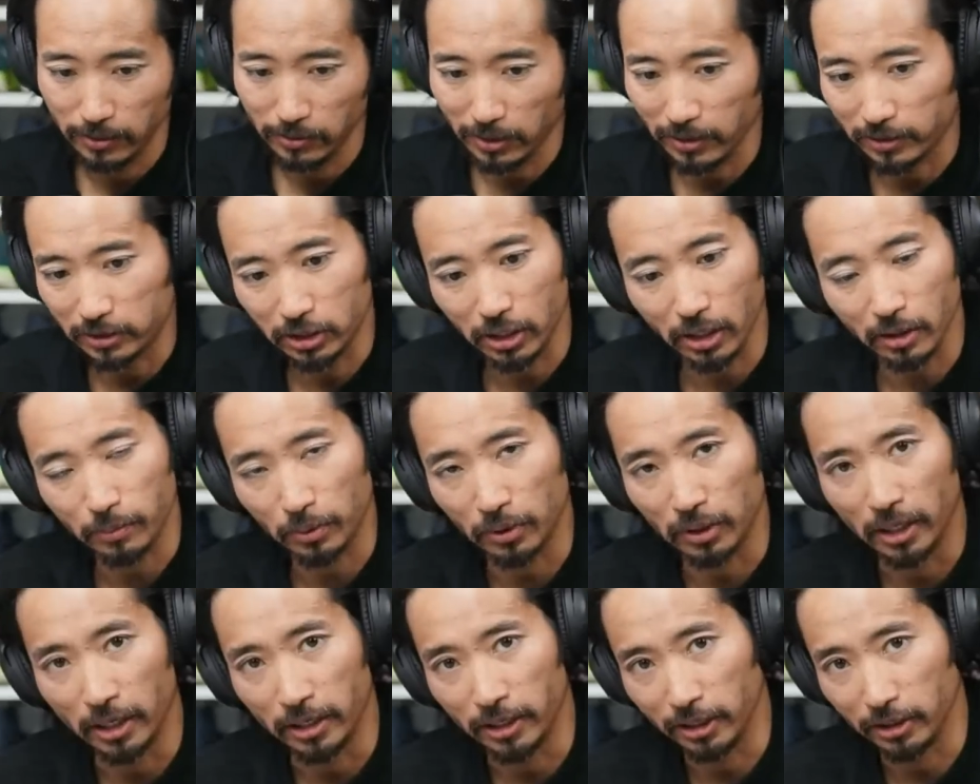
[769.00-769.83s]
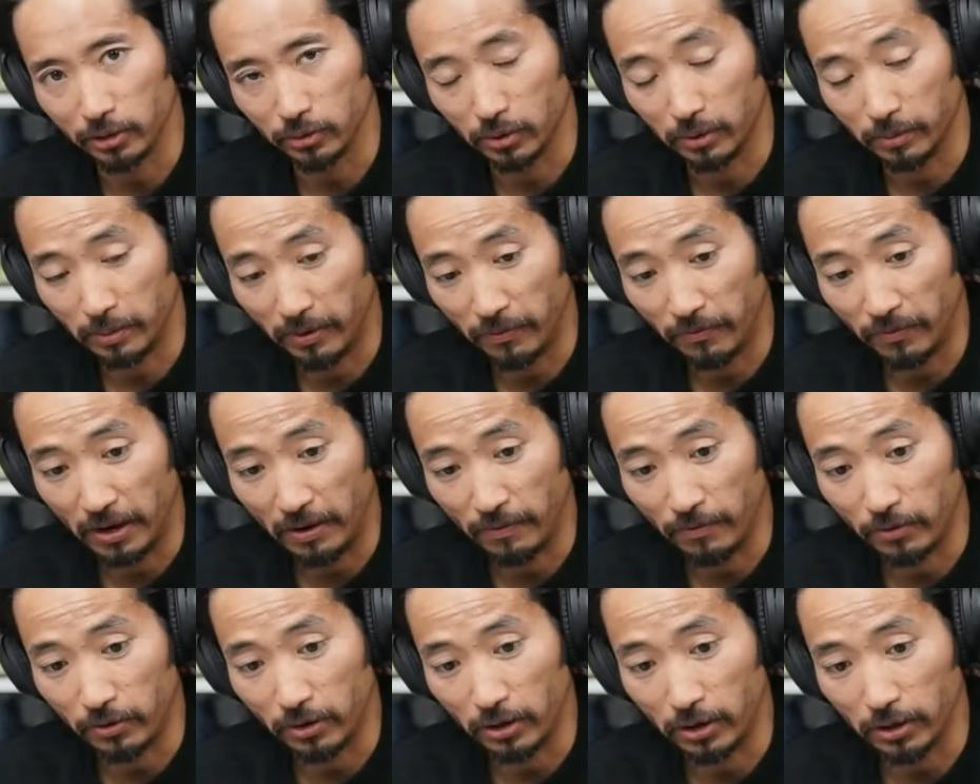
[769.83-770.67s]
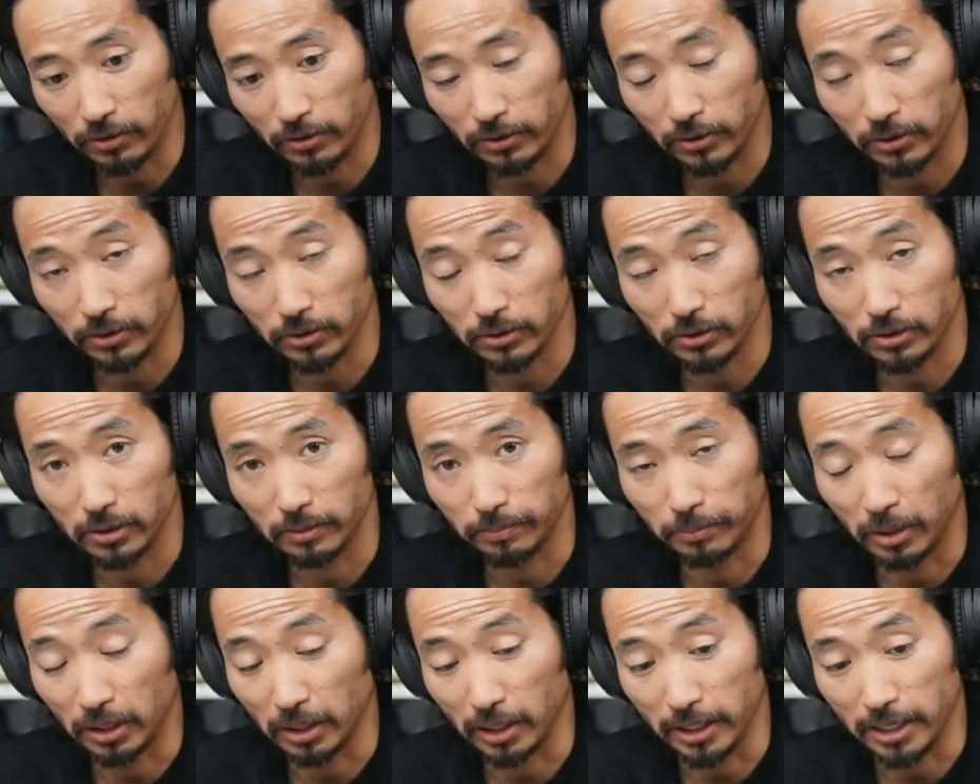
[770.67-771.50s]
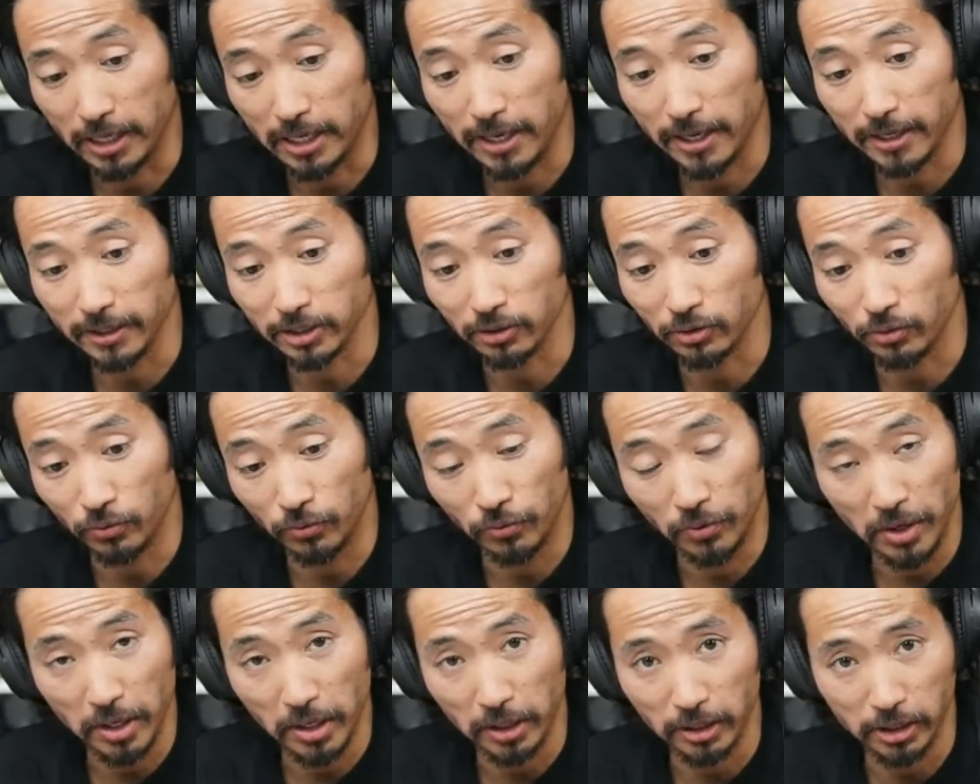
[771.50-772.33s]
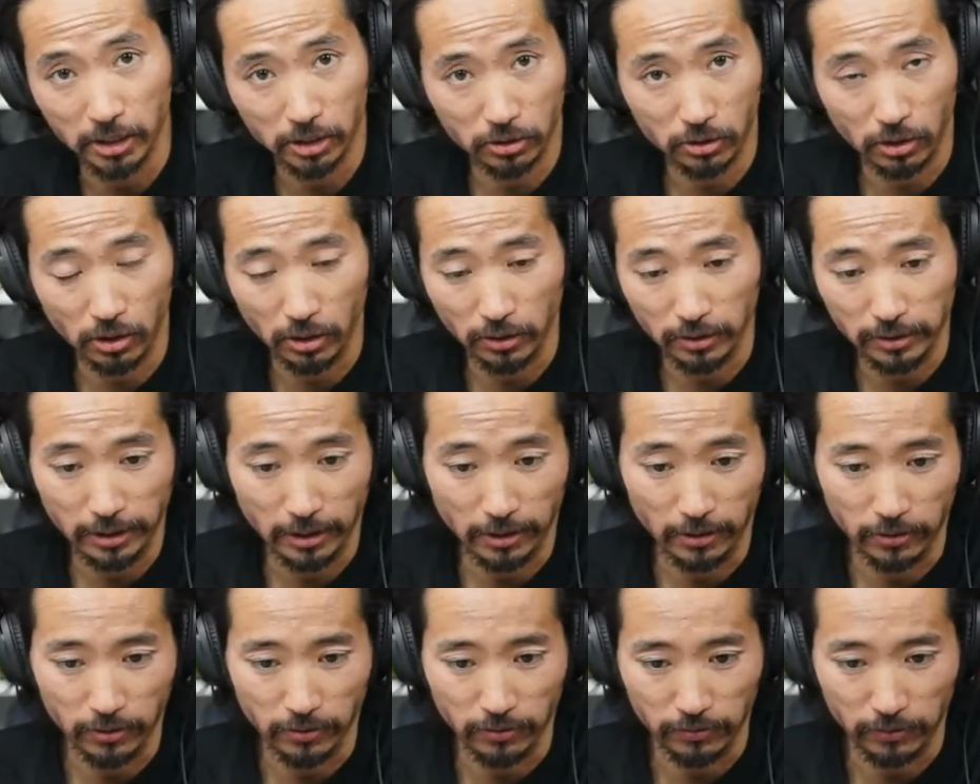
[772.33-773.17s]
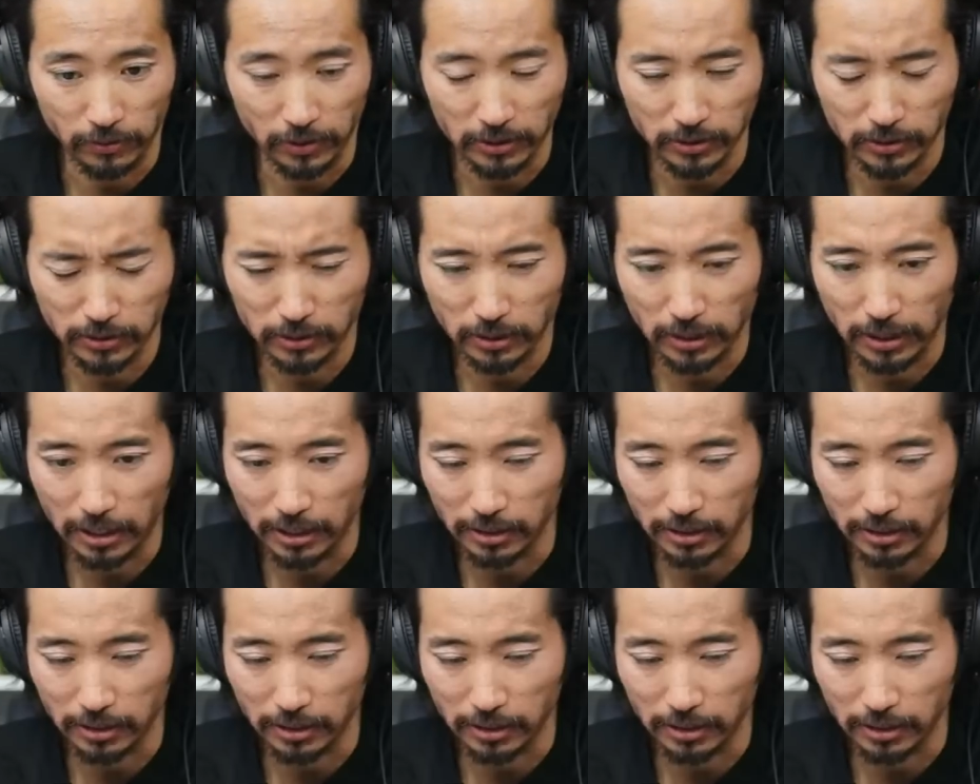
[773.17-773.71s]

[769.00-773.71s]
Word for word: like Chuck Palahniuk's one of my favorite authors, but like he has a really strong narrative voice.